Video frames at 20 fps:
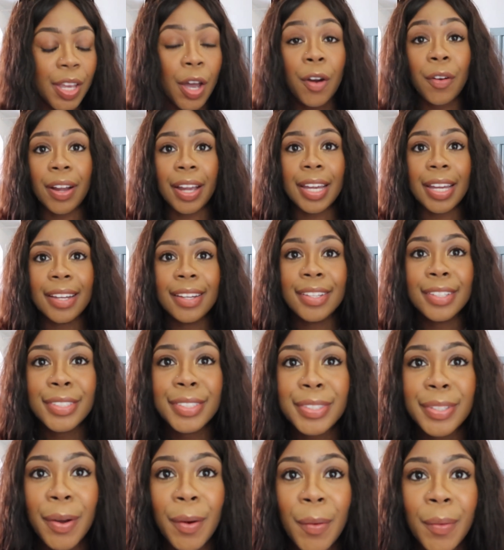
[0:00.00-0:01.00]
Alright,
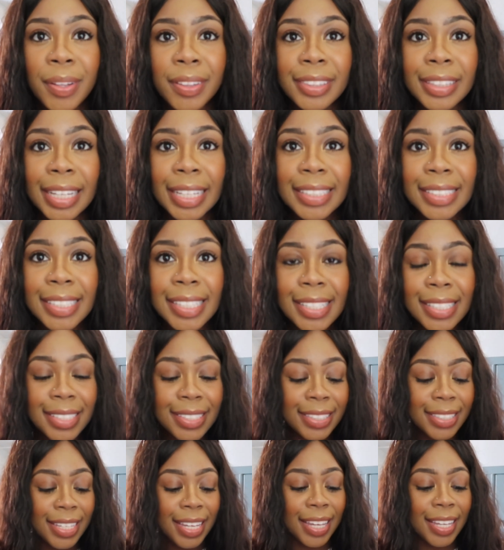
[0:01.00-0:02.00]
so let's
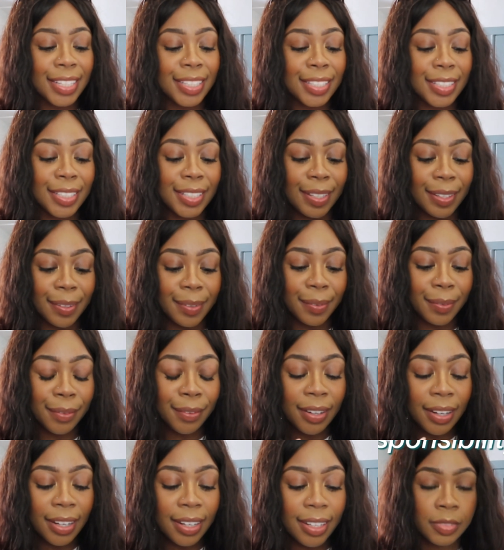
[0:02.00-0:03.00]

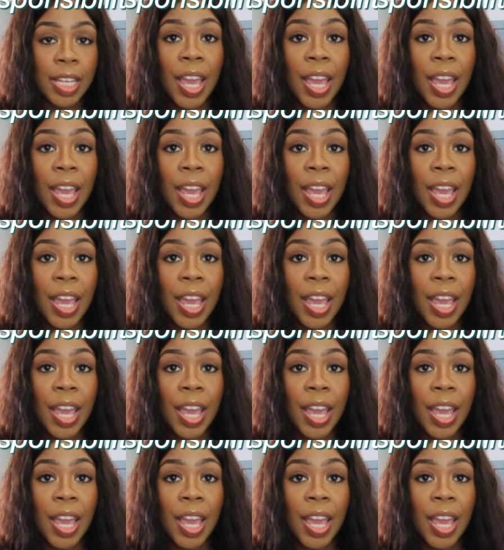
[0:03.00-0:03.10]
continue.